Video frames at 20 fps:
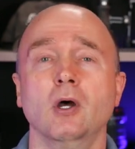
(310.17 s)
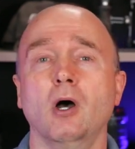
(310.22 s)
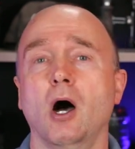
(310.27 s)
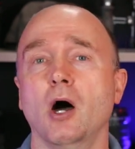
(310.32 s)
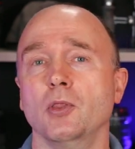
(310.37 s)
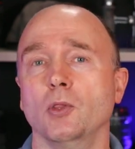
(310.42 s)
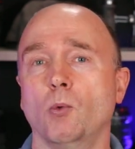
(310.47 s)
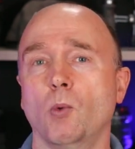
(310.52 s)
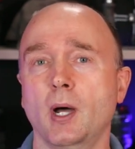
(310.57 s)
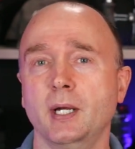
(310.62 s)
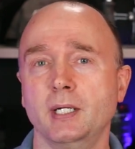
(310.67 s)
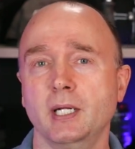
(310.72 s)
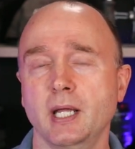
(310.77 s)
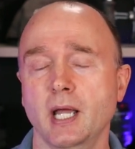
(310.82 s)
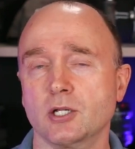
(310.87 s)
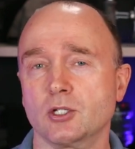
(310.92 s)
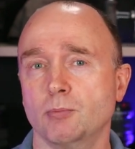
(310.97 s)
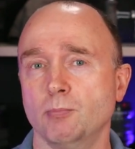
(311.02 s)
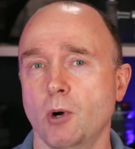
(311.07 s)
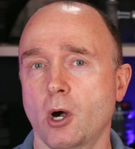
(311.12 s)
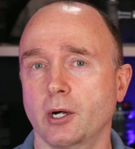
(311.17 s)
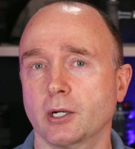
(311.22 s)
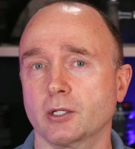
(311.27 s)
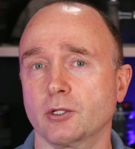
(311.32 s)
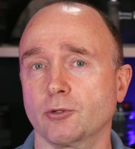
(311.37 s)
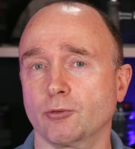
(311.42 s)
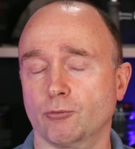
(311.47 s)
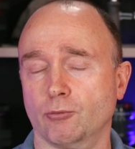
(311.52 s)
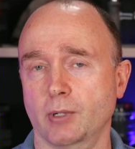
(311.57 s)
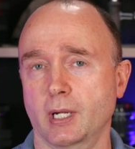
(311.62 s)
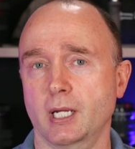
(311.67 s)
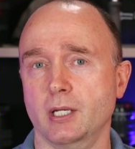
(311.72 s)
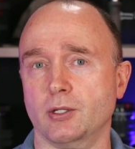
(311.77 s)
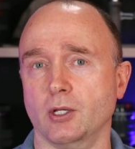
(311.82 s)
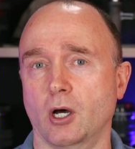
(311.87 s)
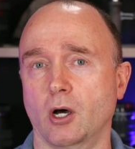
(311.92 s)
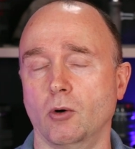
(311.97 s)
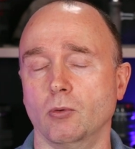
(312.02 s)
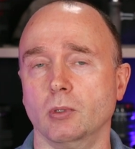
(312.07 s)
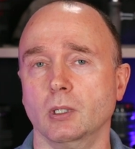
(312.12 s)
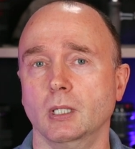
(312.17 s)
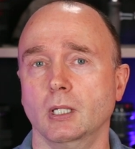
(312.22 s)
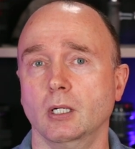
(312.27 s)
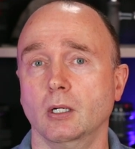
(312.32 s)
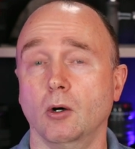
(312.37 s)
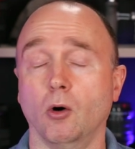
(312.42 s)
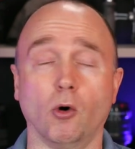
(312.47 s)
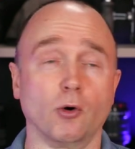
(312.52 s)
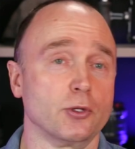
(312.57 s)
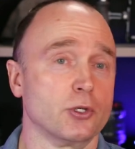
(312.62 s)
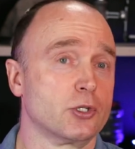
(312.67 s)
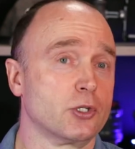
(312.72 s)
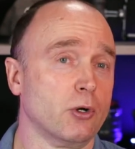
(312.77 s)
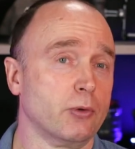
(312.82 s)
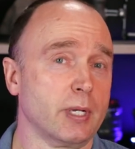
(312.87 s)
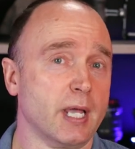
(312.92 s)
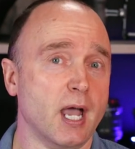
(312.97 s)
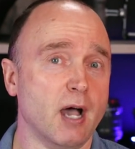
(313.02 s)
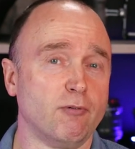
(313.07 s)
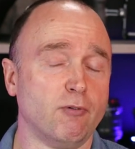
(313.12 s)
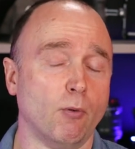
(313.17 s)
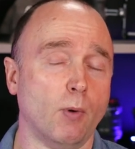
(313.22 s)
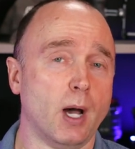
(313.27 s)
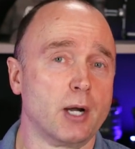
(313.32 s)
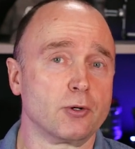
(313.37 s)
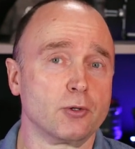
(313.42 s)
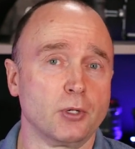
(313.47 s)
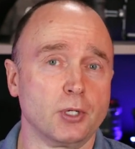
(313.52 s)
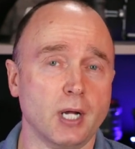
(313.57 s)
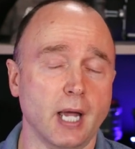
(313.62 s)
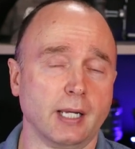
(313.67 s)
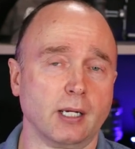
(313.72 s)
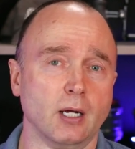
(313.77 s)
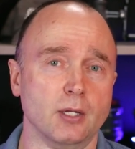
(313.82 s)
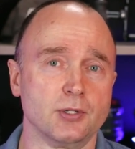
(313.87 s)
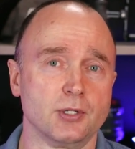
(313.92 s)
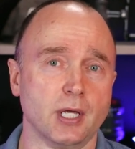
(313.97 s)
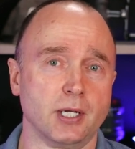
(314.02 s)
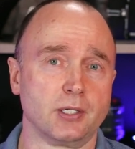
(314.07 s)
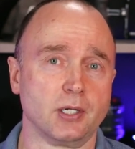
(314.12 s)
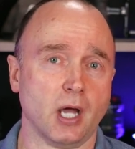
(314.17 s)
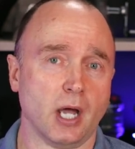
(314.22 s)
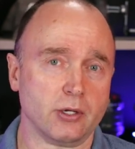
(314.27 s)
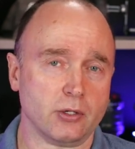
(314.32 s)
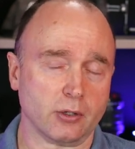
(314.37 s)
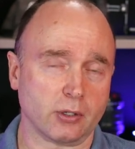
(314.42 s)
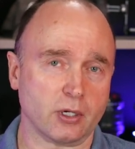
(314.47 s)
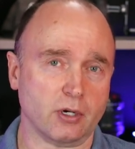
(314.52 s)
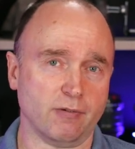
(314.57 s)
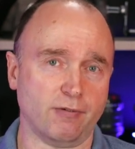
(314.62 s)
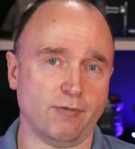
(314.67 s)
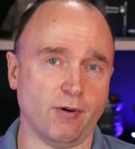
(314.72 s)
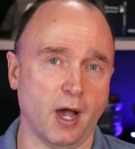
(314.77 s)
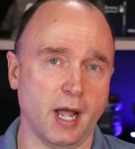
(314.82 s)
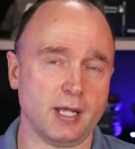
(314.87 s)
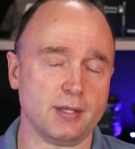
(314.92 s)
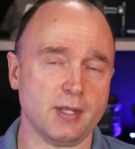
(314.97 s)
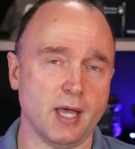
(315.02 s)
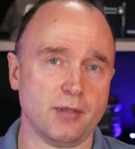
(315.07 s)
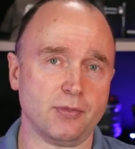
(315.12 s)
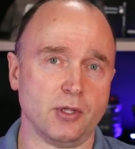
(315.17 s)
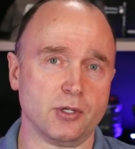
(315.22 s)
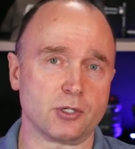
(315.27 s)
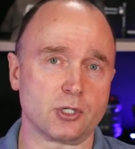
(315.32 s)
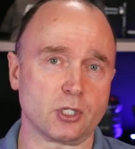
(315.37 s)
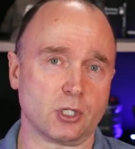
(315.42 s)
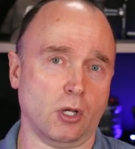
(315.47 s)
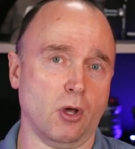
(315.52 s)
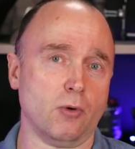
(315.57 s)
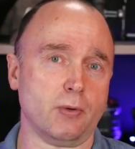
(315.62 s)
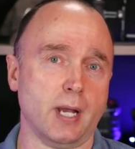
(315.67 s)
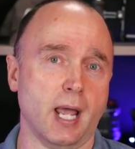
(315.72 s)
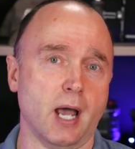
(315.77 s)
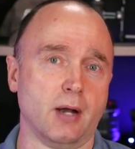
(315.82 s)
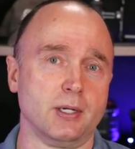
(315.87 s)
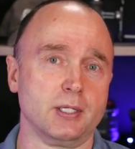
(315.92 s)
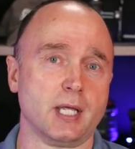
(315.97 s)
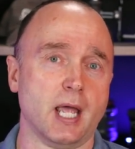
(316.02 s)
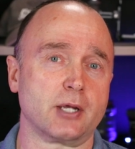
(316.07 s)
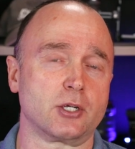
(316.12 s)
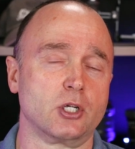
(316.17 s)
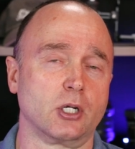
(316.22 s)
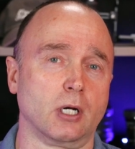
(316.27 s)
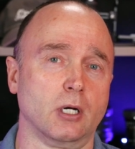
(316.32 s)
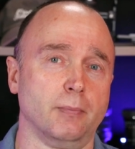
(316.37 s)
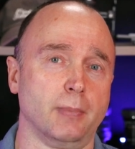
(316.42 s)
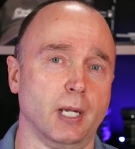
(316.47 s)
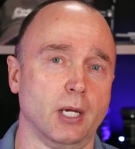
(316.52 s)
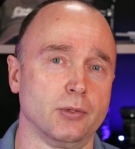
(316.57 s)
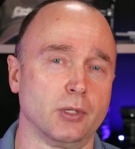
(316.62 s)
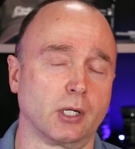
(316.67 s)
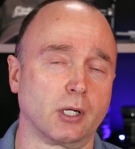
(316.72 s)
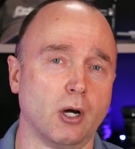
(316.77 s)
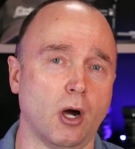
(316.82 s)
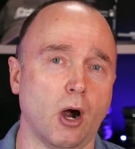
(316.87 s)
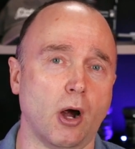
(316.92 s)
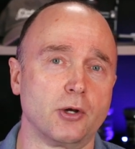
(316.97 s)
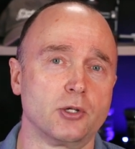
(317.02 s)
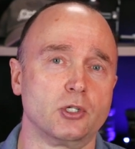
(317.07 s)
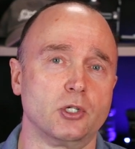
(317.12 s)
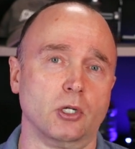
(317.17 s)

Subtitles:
On the 1DX Mark III, though, or the Sony Alpha 1 or the Nikon Z9, you're going to find that the slowdown is actually going to be on the card.